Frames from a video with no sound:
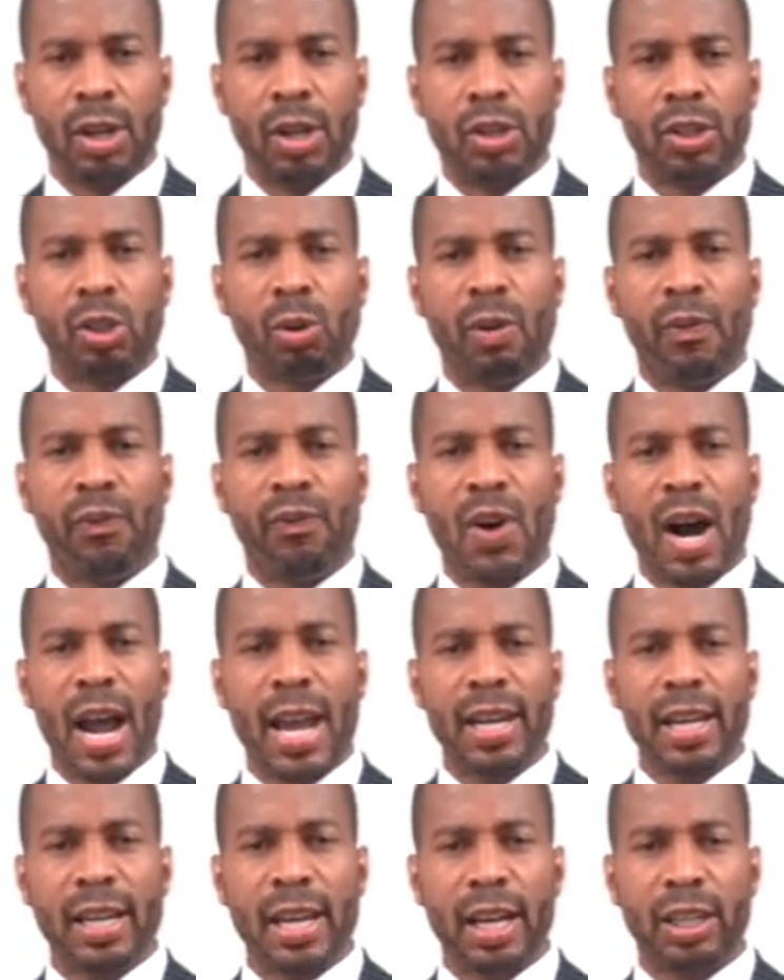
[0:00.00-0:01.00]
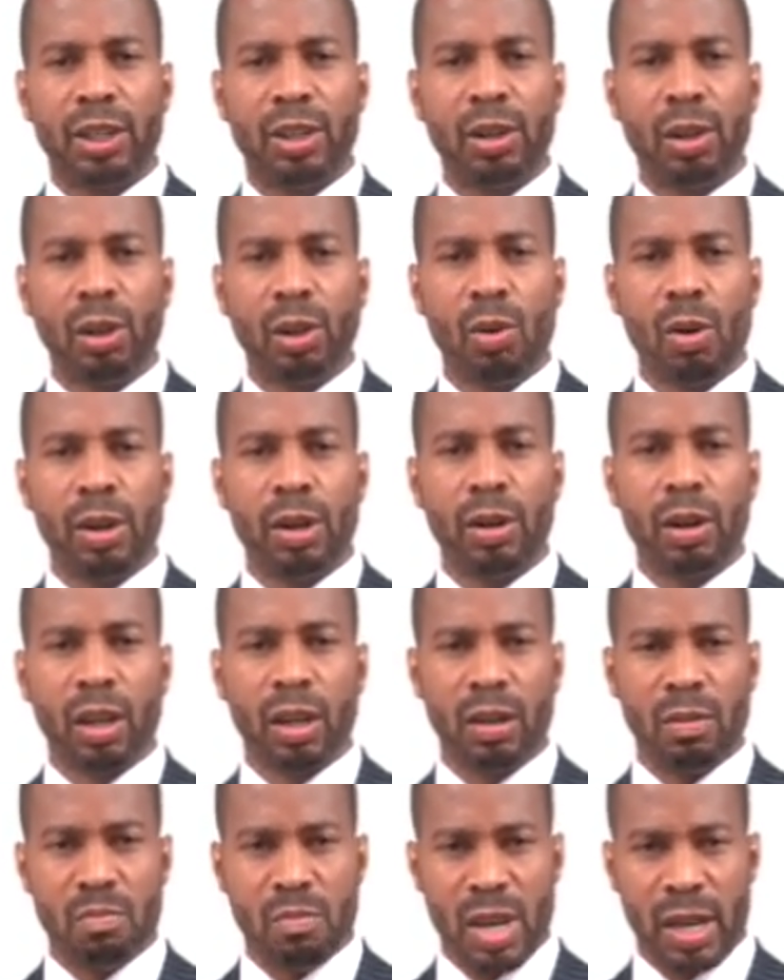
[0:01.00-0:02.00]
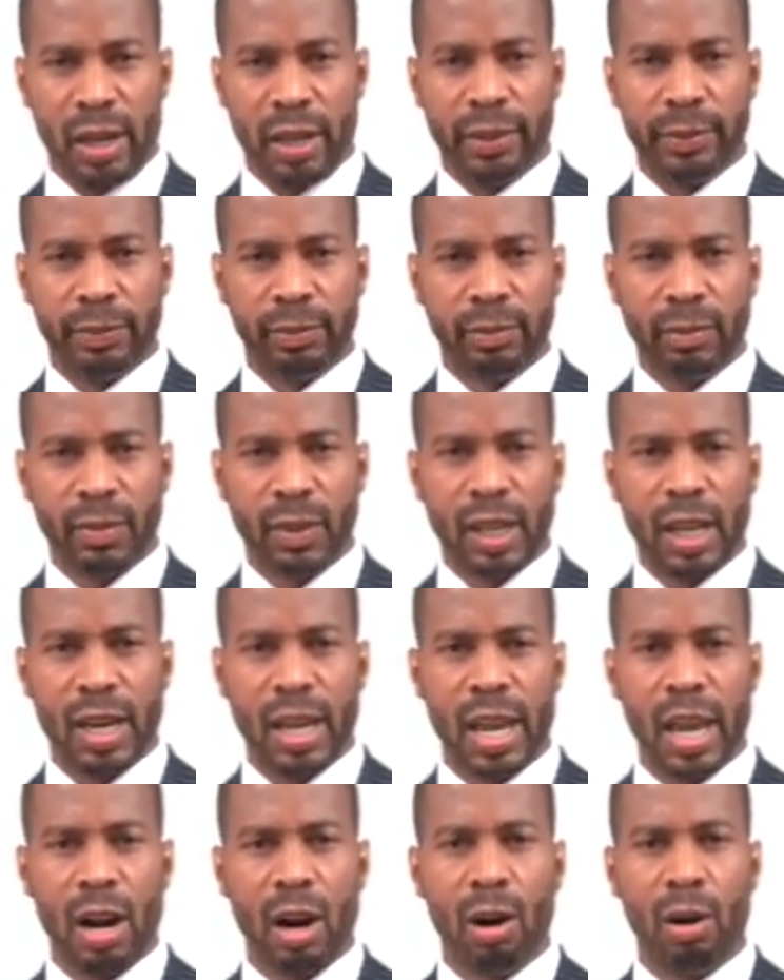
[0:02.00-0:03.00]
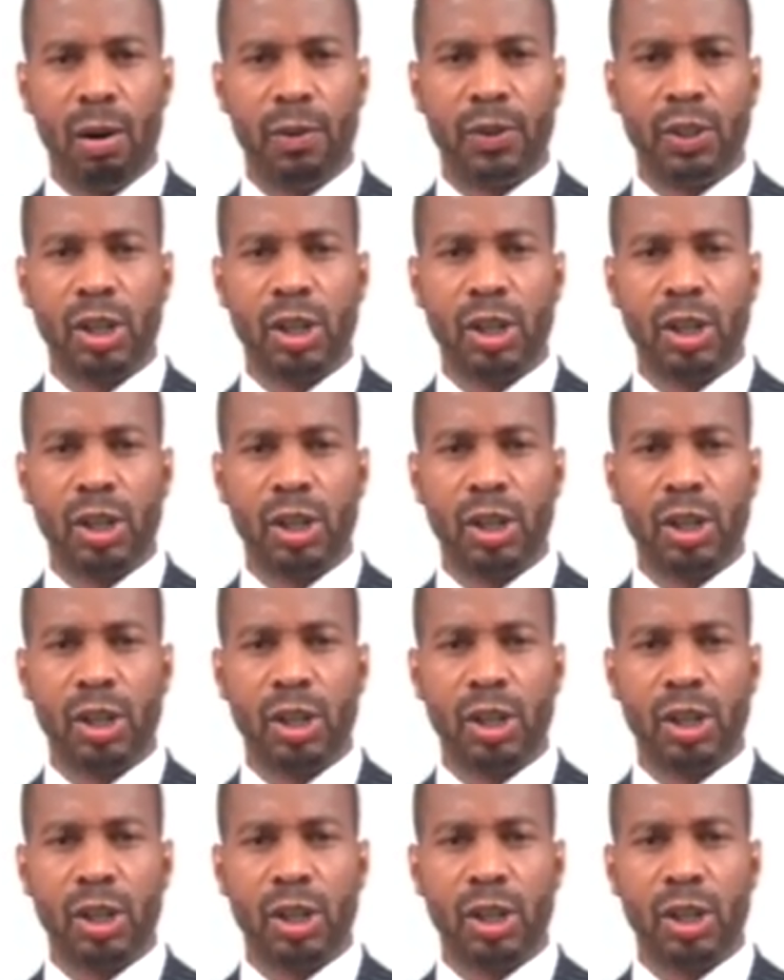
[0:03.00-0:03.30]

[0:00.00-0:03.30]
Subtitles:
So finding that your lawyer committed an error of